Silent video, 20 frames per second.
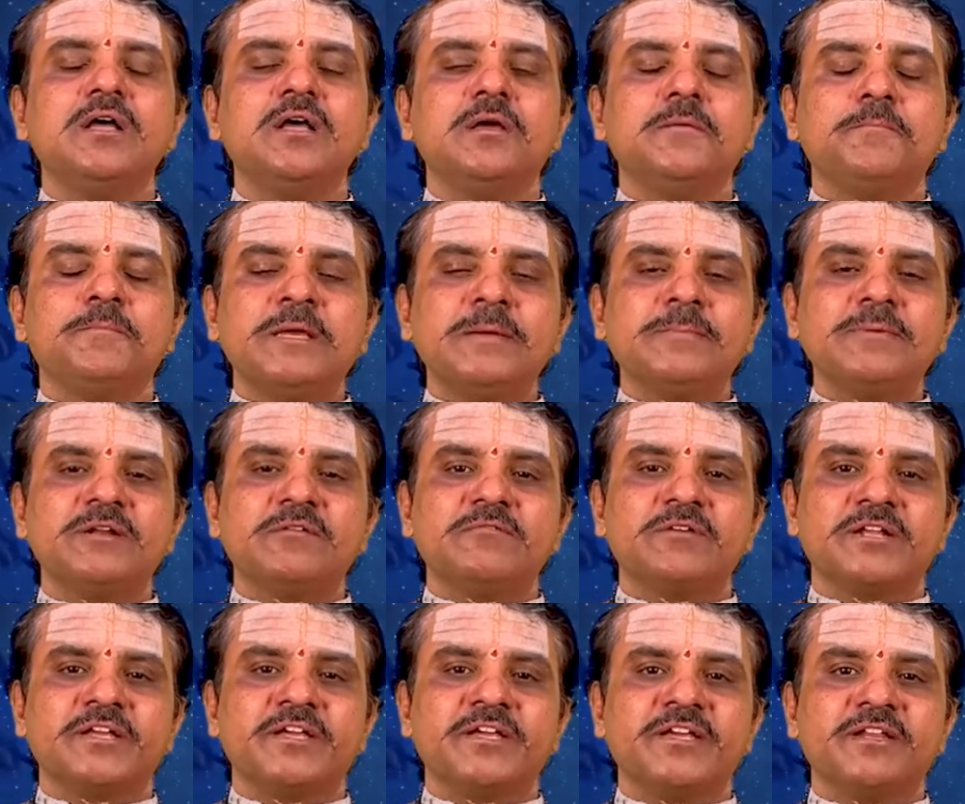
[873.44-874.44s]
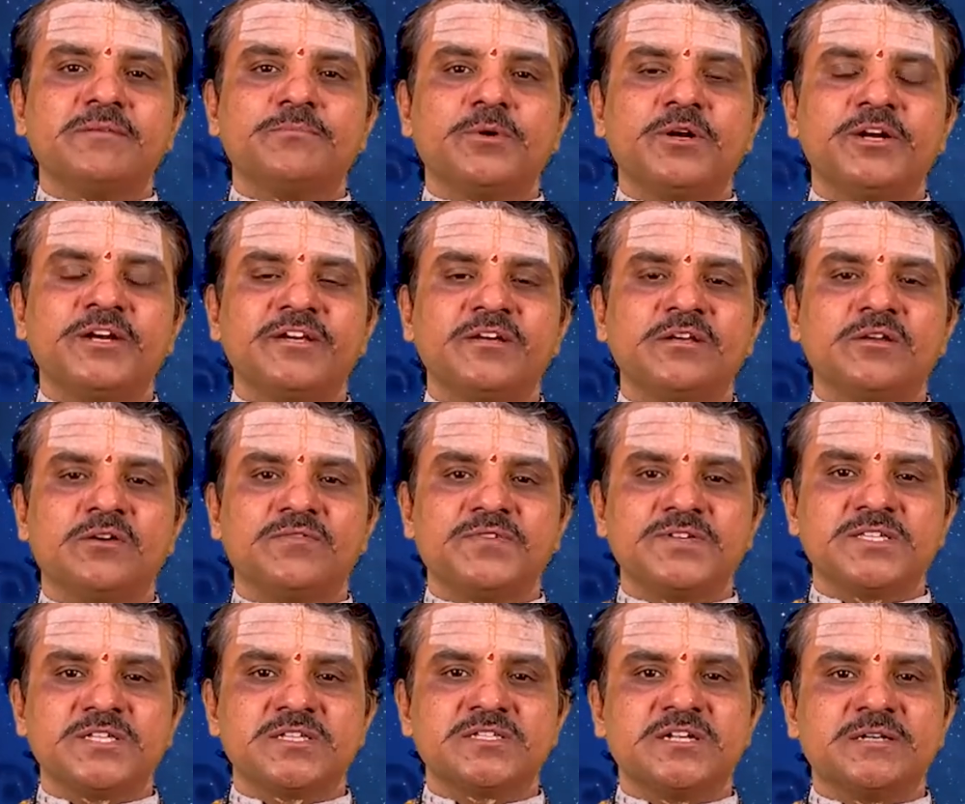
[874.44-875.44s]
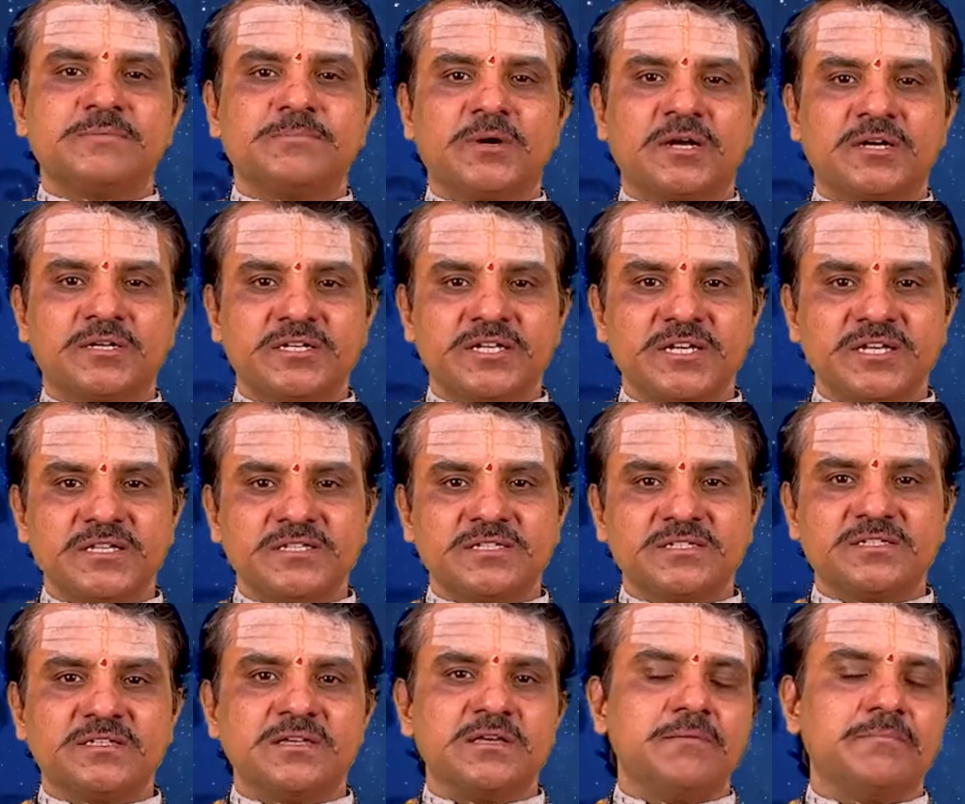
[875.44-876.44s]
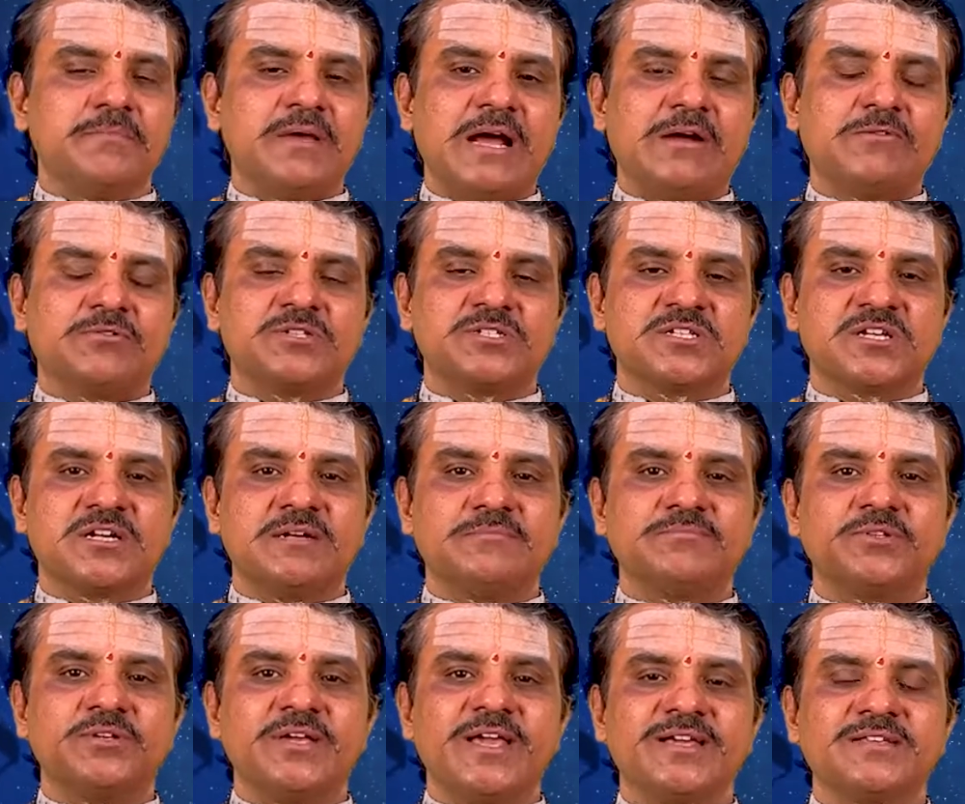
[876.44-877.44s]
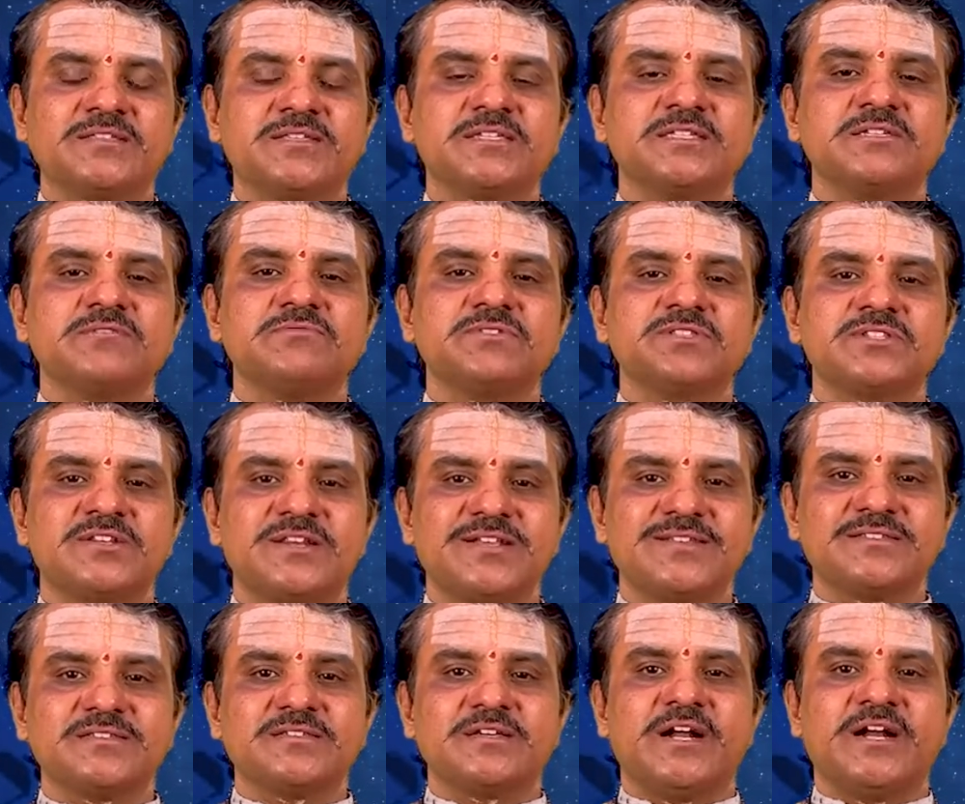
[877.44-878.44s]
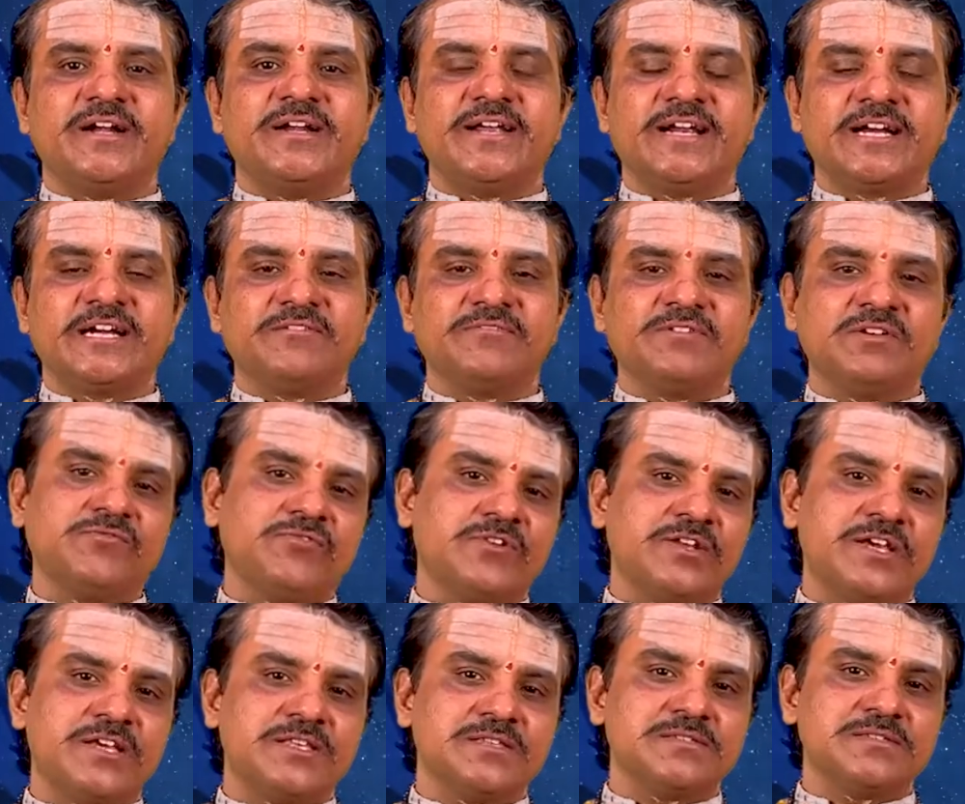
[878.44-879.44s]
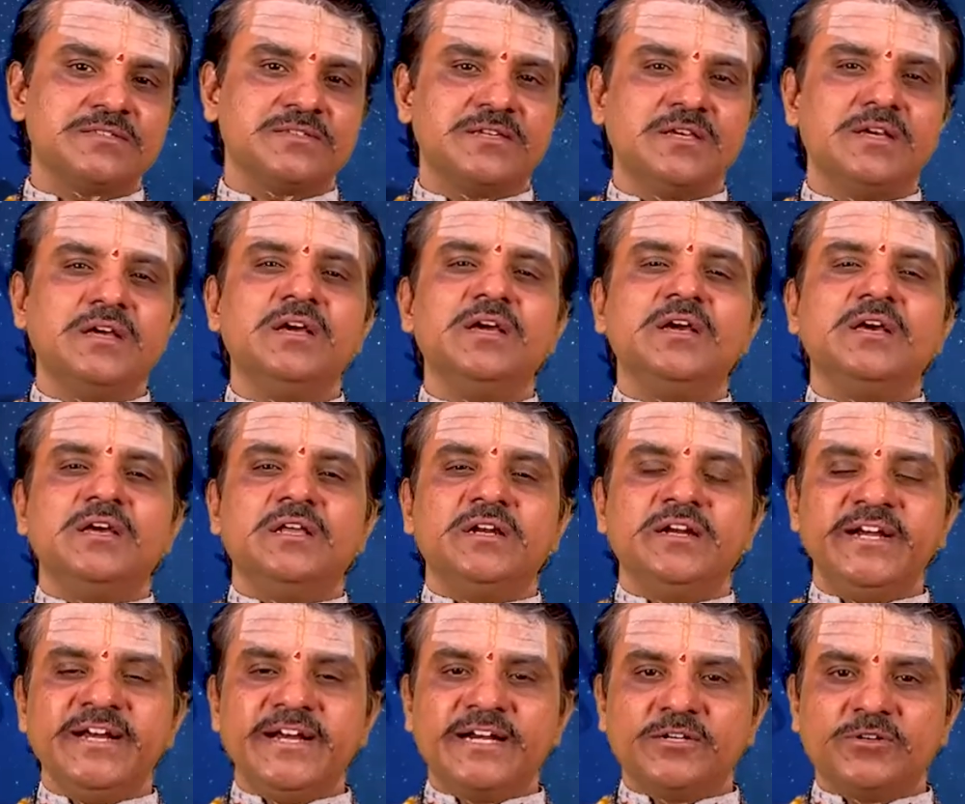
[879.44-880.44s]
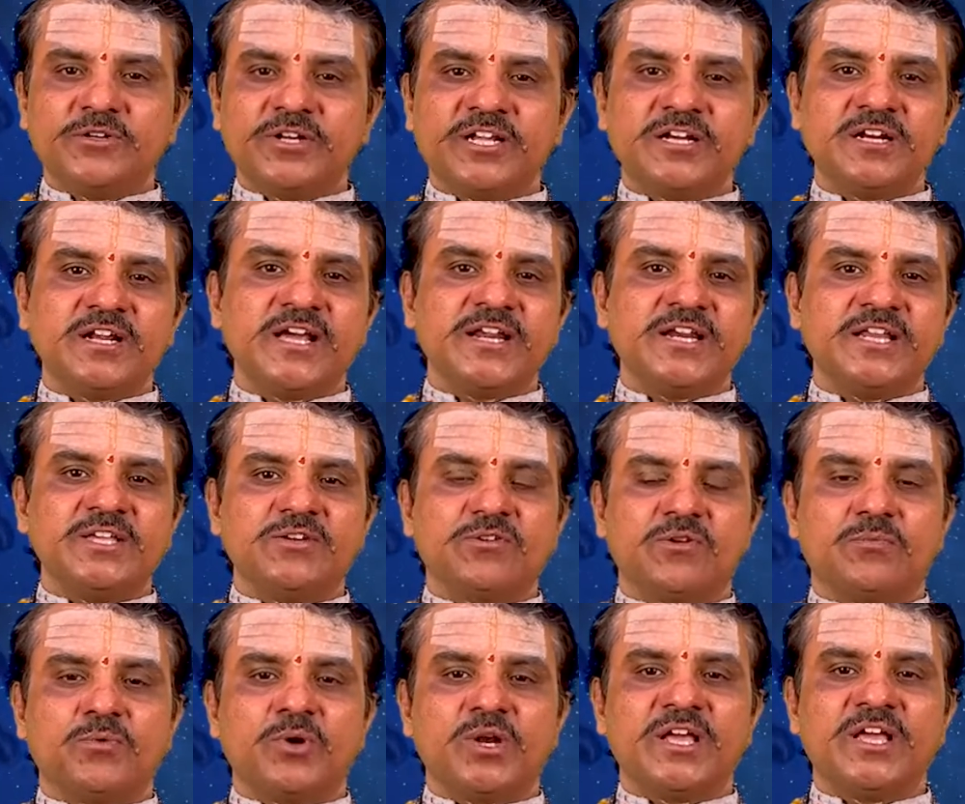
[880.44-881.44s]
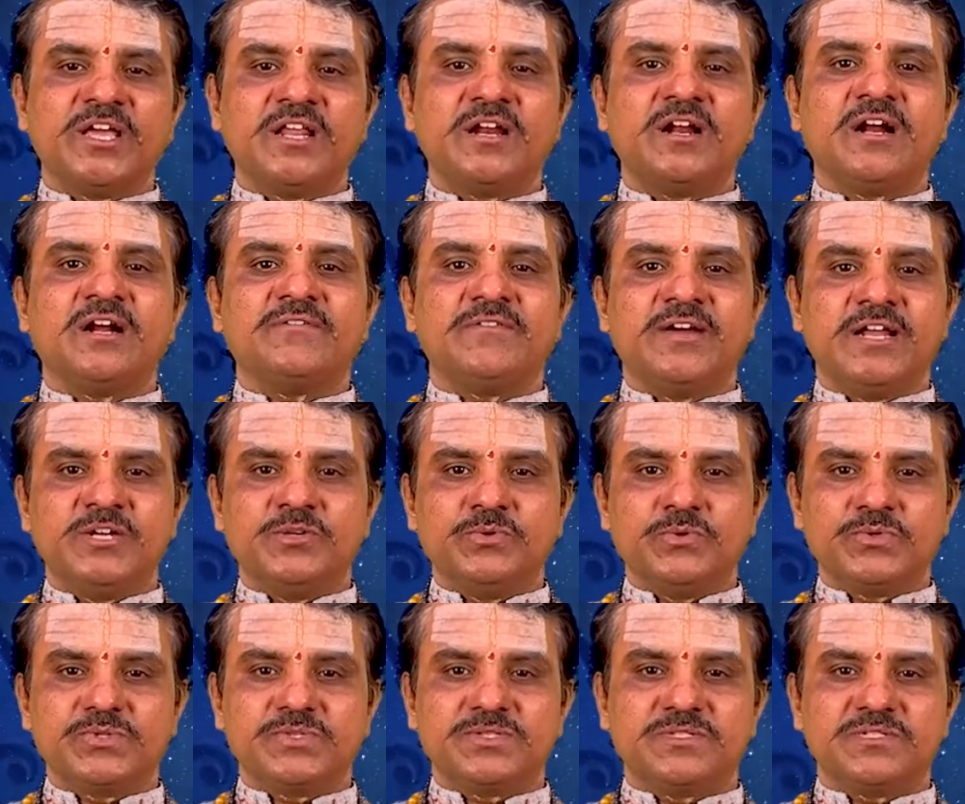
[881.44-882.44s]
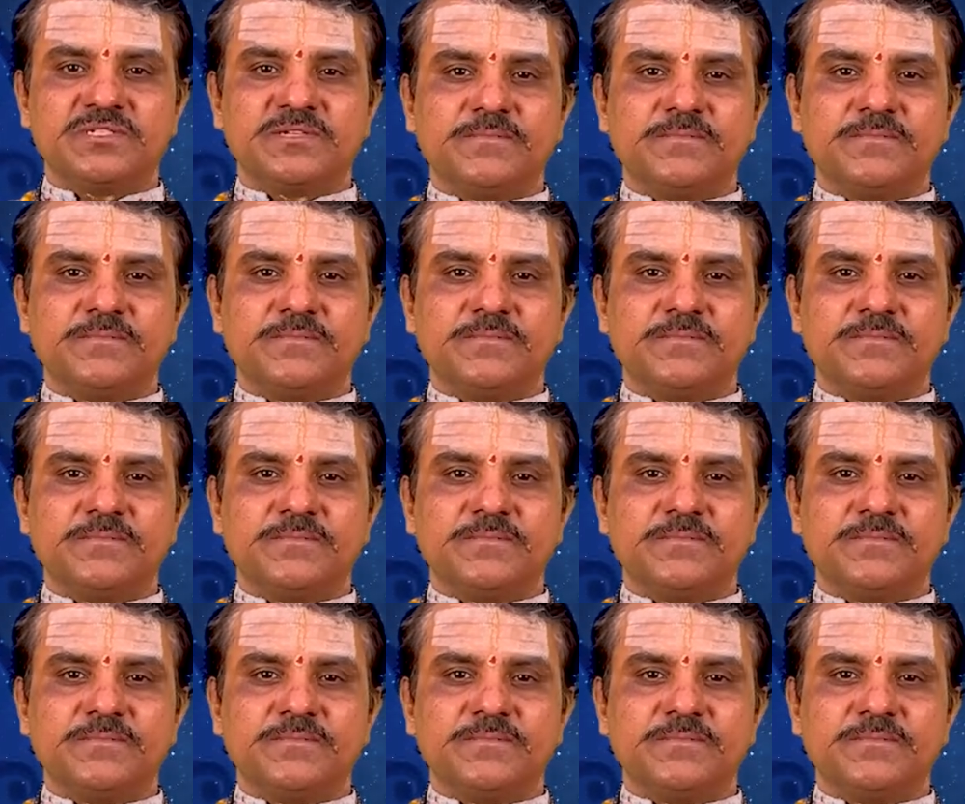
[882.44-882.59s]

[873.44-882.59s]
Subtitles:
People working in political offices and parties may have to succumb to excessive stress and negative influence, leading to decline in your morale and values.